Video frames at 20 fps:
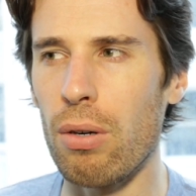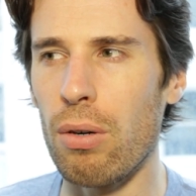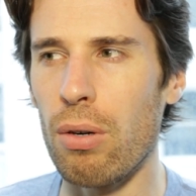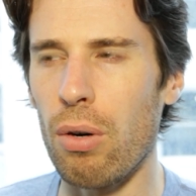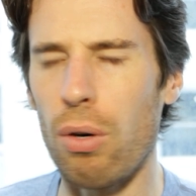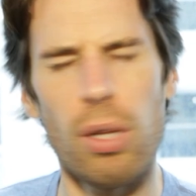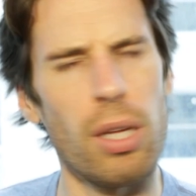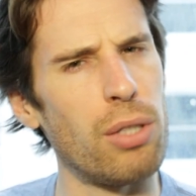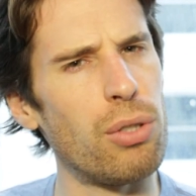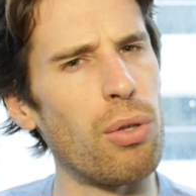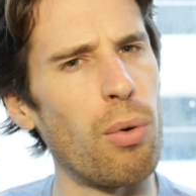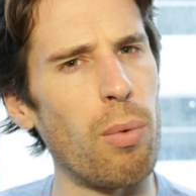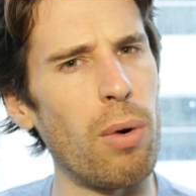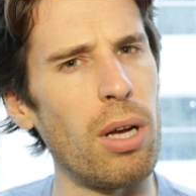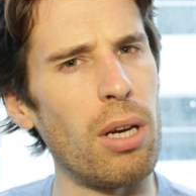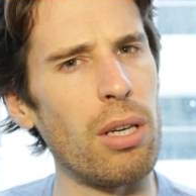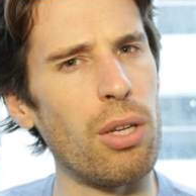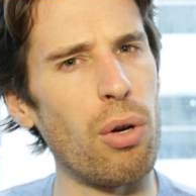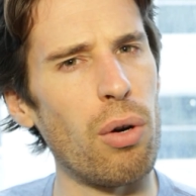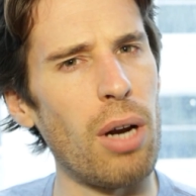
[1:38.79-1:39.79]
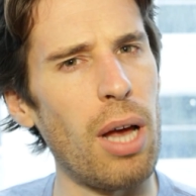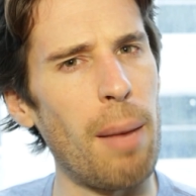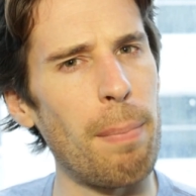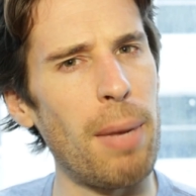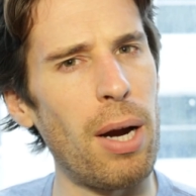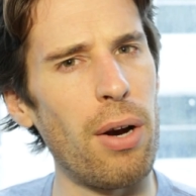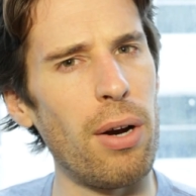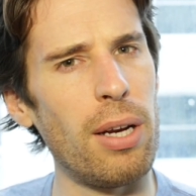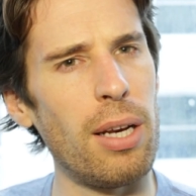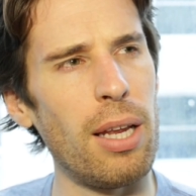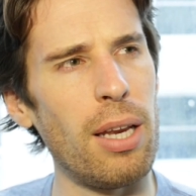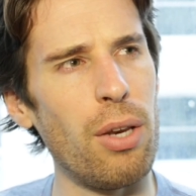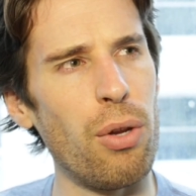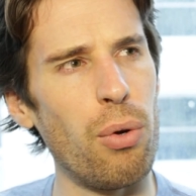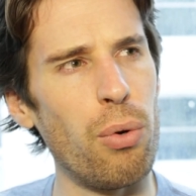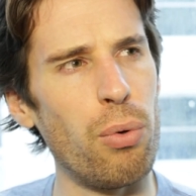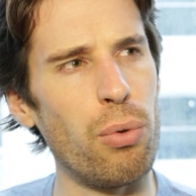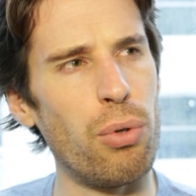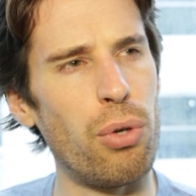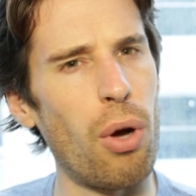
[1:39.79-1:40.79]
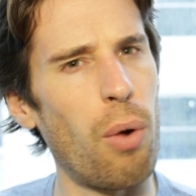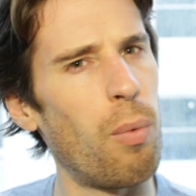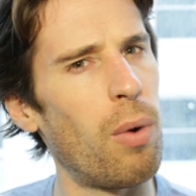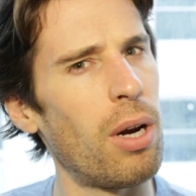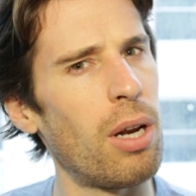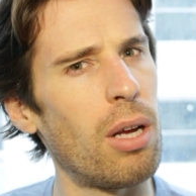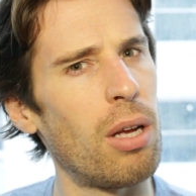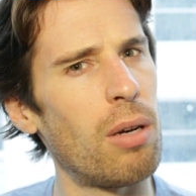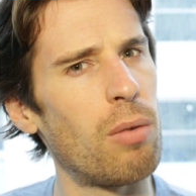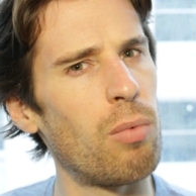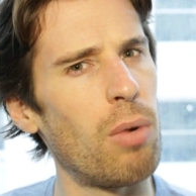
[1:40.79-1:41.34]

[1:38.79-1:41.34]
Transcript: hold on, so what, you're not married and you don't want to